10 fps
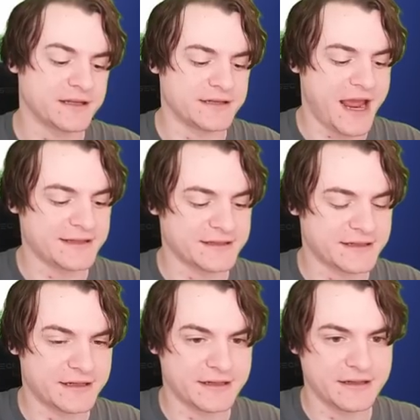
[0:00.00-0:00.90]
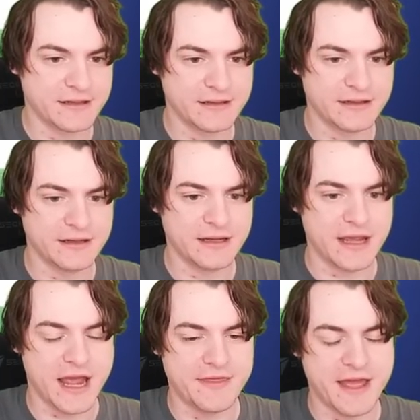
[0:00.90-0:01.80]
Gdansk,
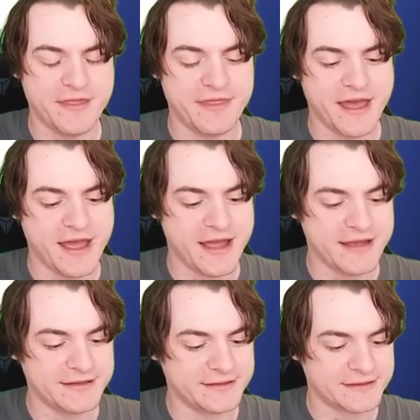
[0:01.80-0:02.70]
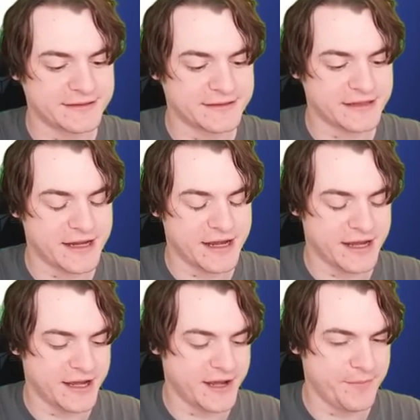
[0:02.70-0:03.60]
and then there's,
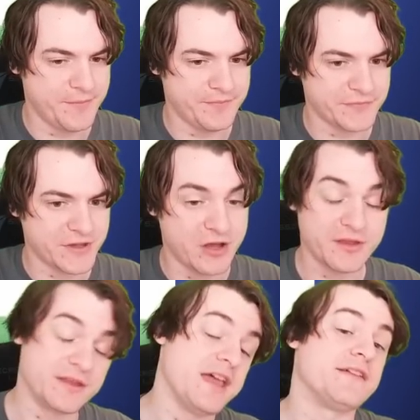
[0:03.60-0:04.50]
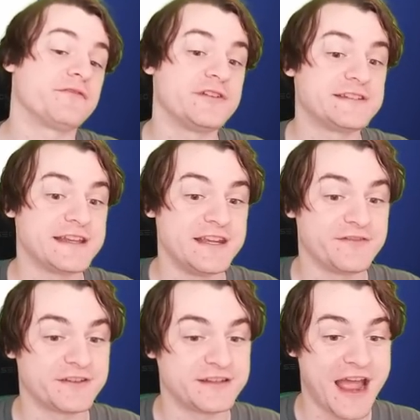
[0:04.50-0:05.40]
the free city
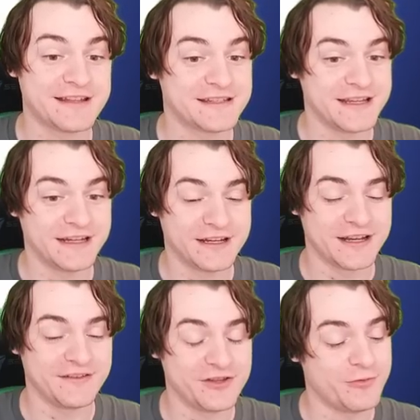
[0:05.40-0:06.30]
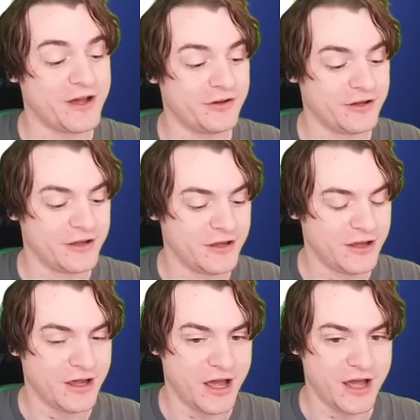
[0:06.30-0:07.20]
of Danzig, if you will.
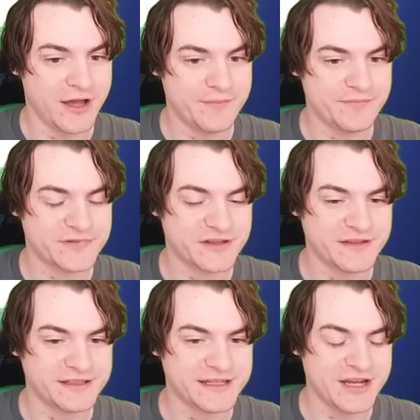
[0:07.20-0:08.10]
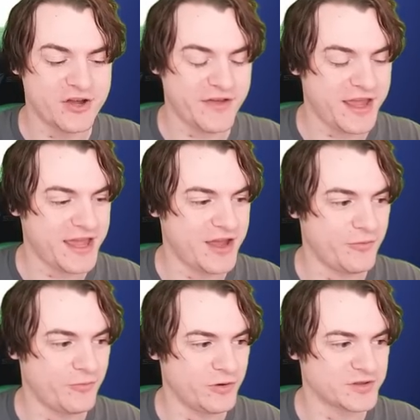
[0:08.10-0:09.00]
So this city over here
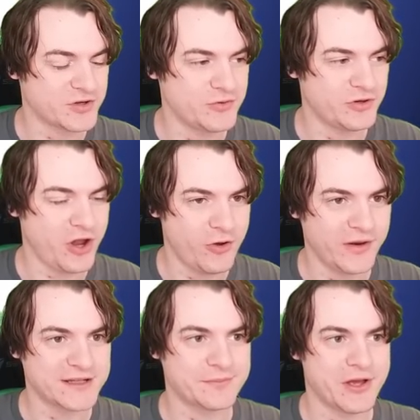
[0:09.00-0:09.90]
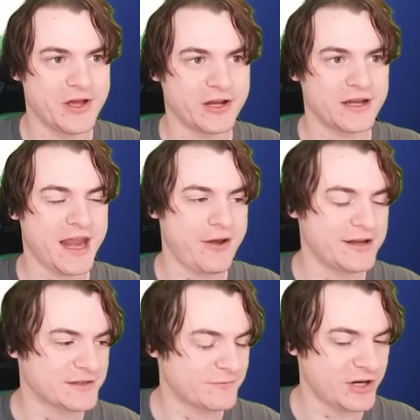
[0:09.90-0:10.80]
was called Königsberg, now
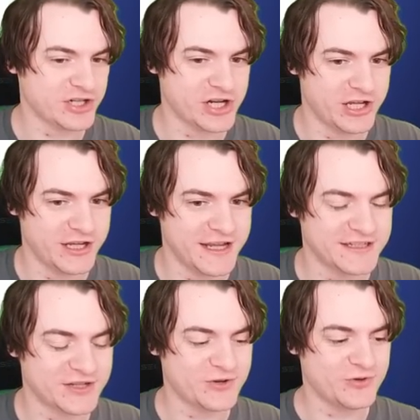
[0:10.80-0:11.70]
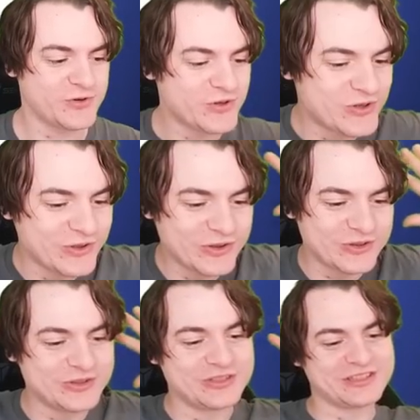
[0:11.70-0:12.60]
it's Russia, it's
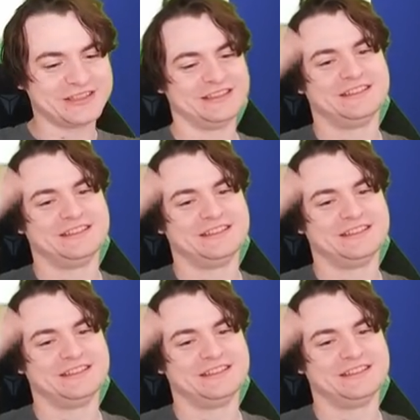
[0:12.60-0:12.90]
called...